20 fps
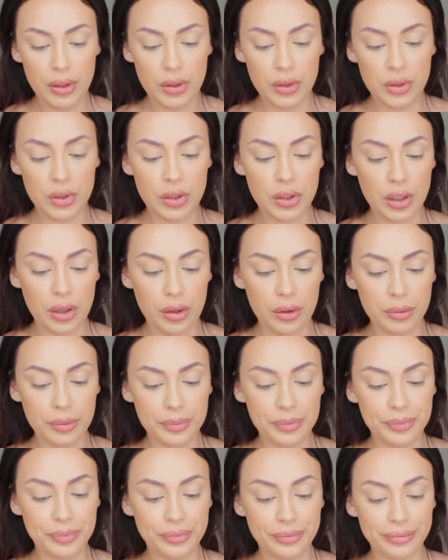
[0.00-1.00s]
So
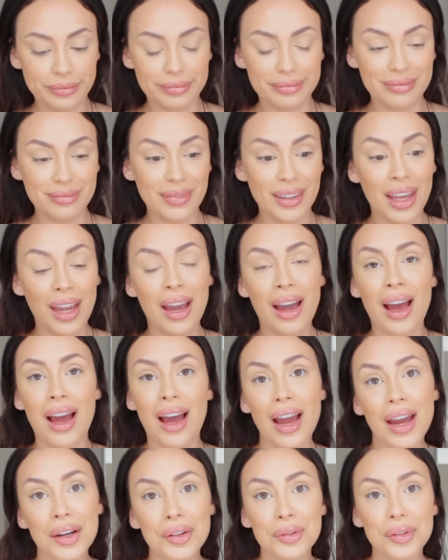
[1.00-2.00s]

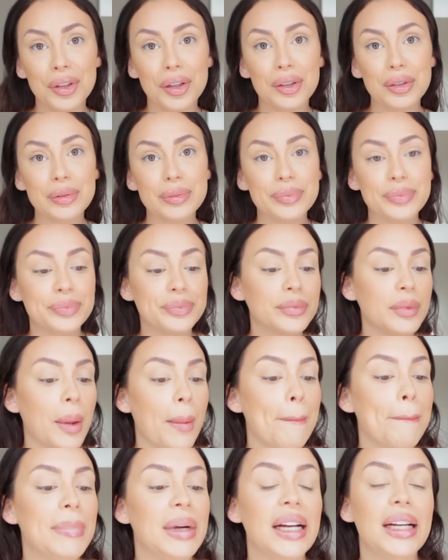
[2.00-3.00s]
I don't know,
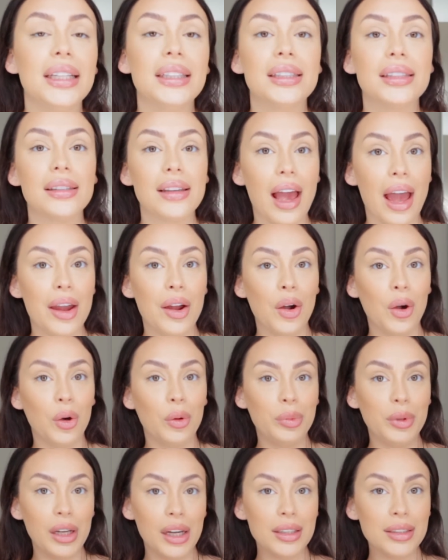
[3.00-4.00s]
but I
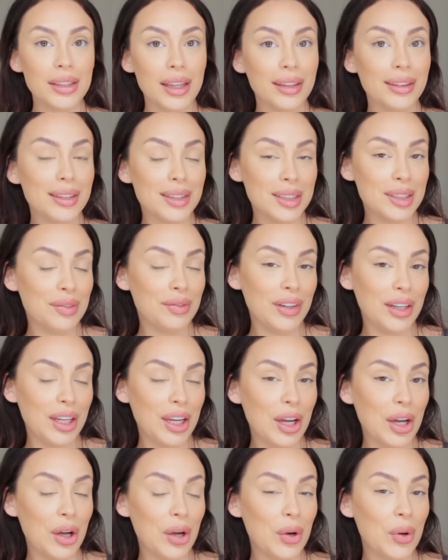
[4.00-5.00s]
hope you guys like this
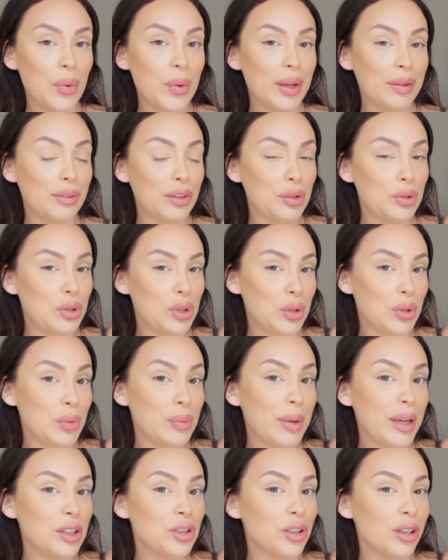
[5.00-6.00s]
video. If you do,
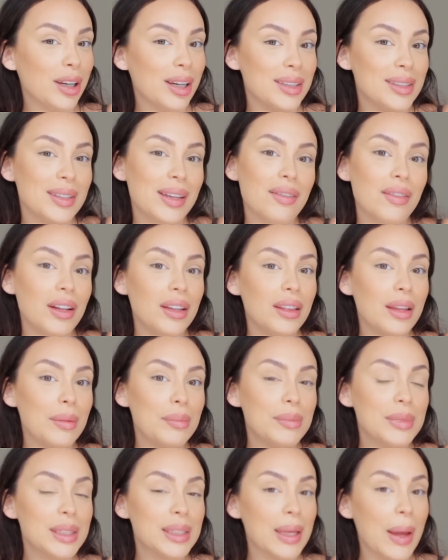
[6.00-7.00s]
make sure you guys give it a
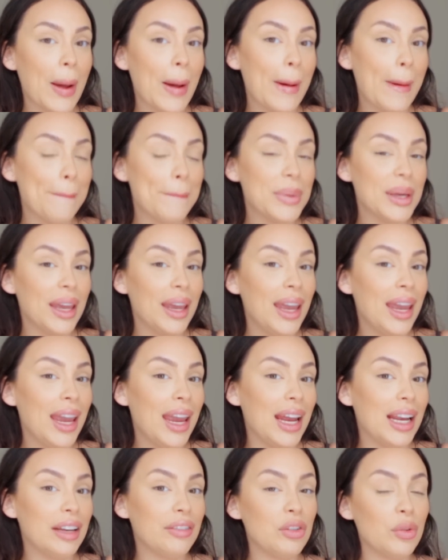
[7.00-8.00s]
thumbs up,
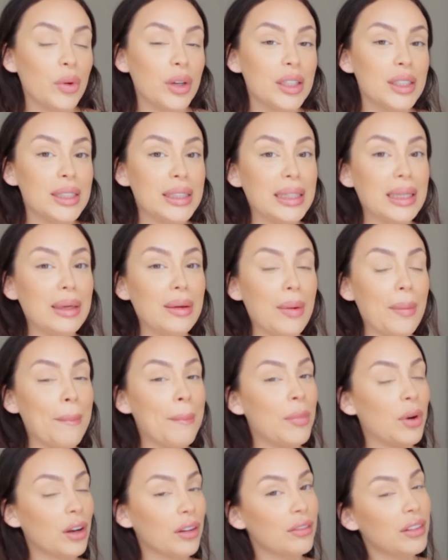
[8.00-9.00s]
and if you want to see
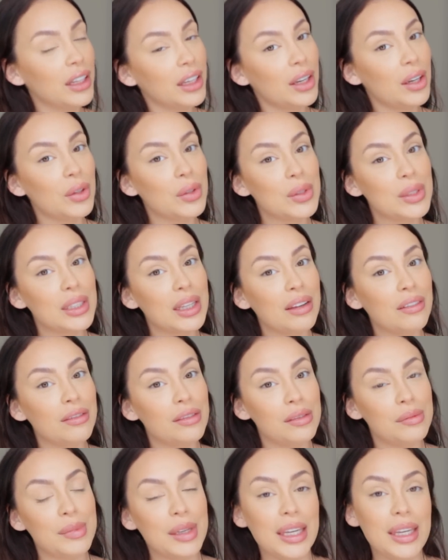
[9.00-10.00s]
more videos of
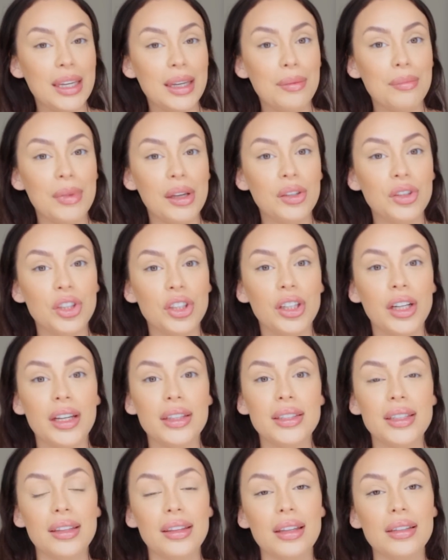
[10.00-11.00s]
me, make sure you
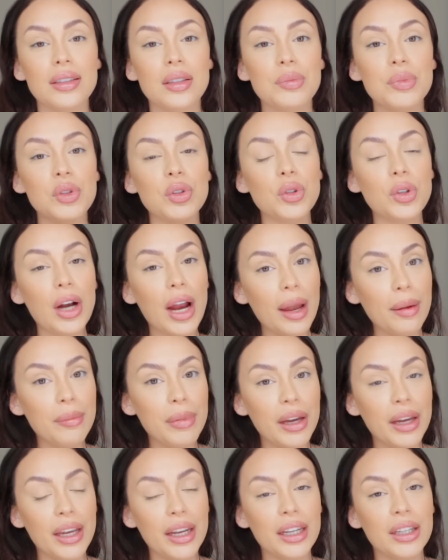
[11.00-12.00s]
guys hit that subscribe
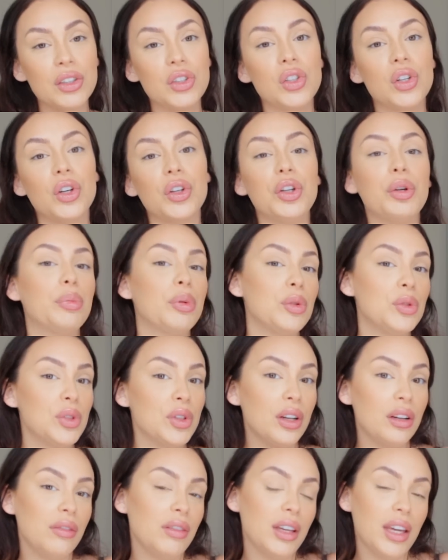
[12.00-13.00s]
button and turn on your post
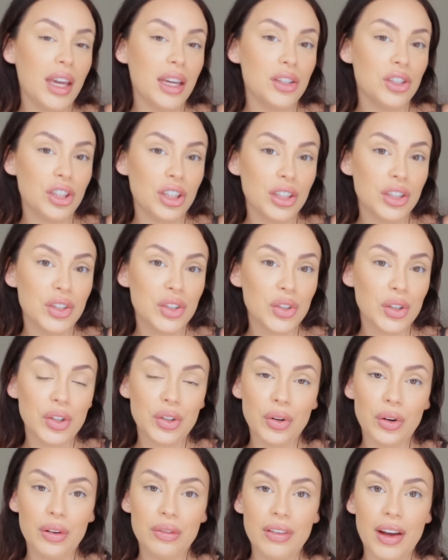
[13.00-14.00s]
notifications so you're
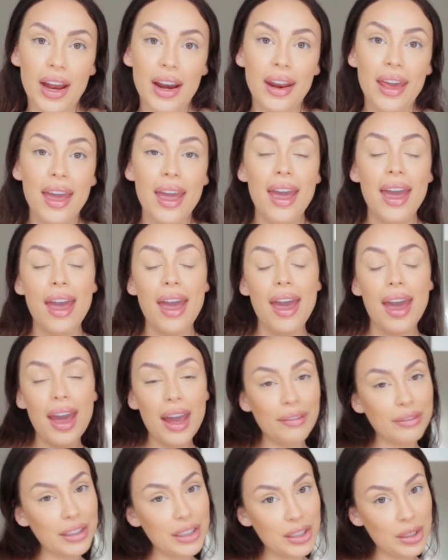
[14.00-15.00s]
notified
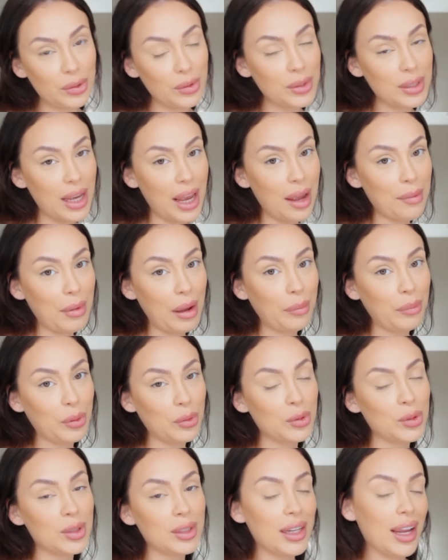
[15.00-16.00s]
every single time I
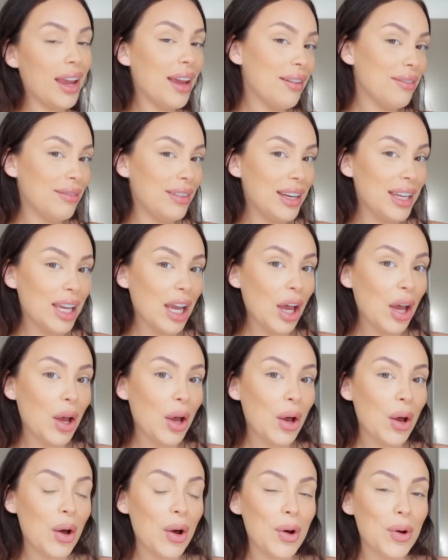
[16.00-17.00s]
post a
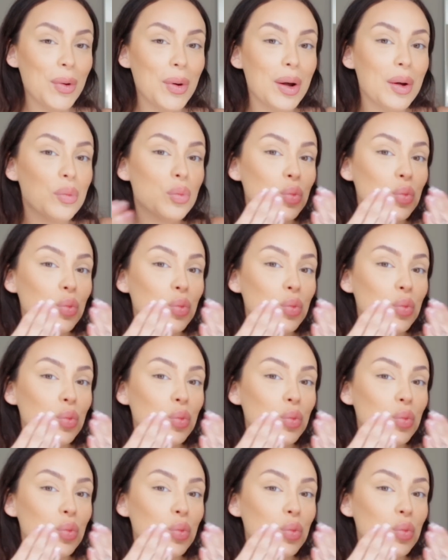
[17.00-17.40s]
video.